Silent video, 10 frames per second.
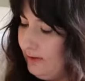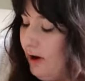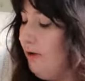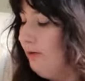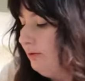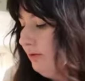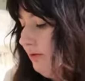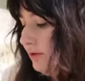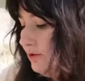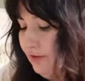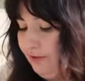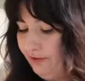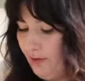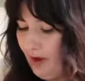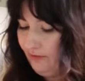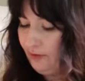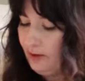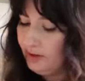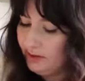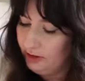Oh, or just throw it
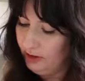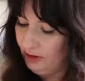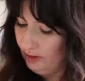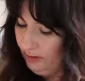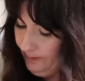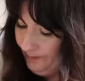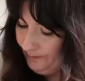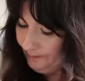everywhere, it's up to you.